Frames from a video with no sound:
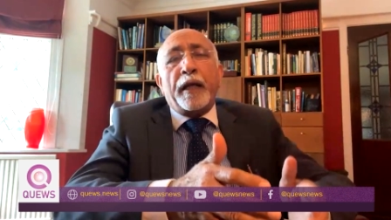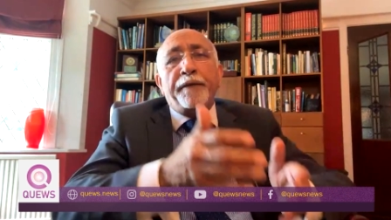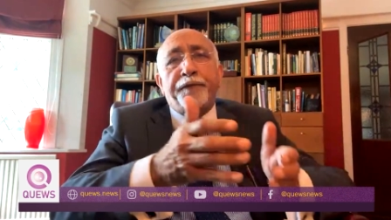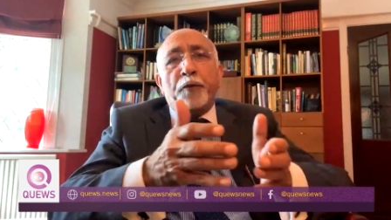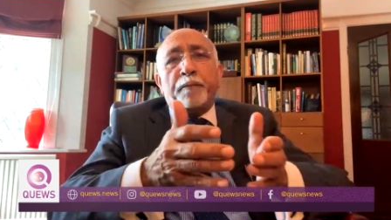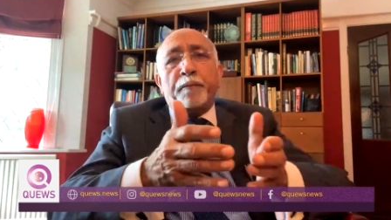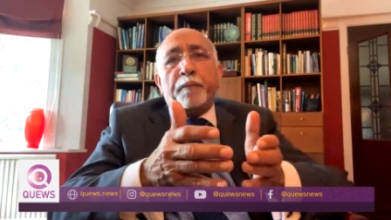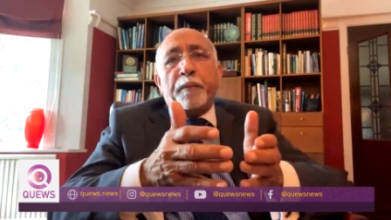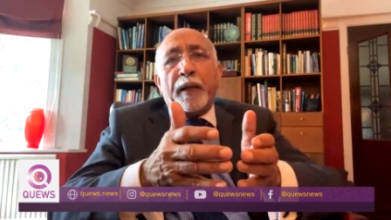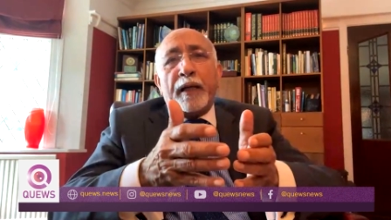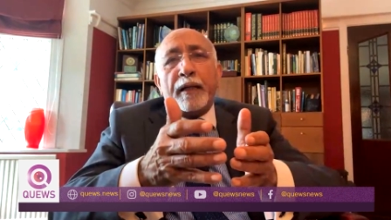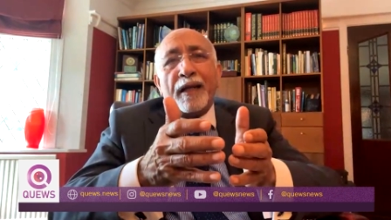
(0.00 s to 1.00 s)
If you
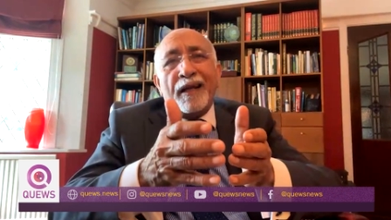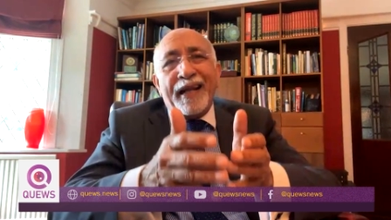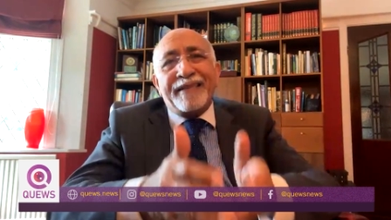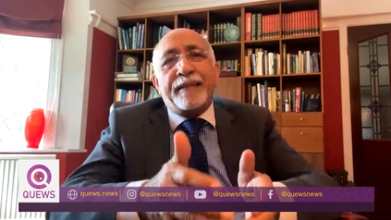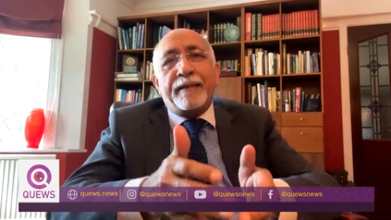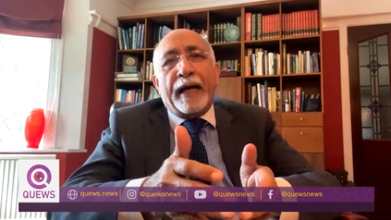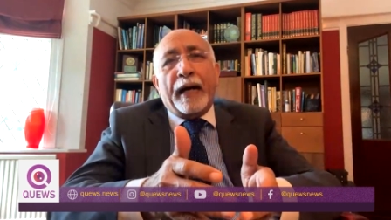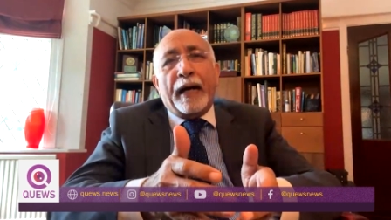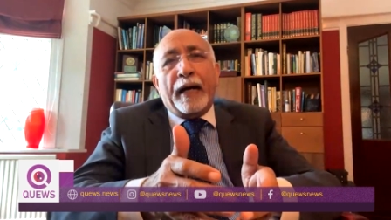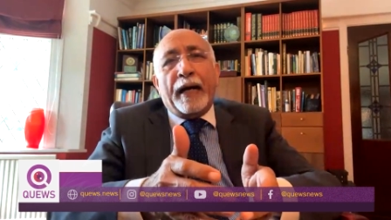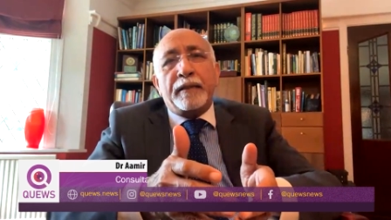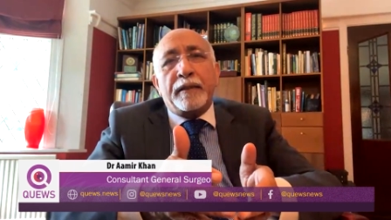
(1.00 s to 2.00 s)
burn less than
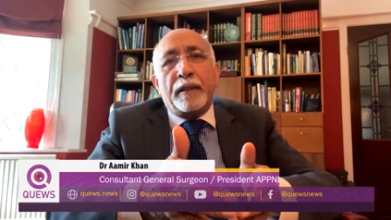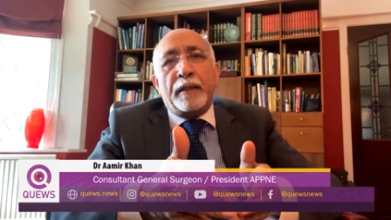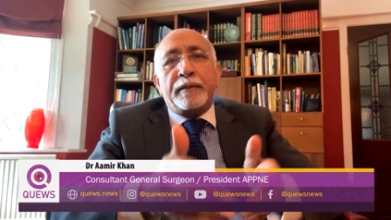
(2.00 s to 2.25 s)
that,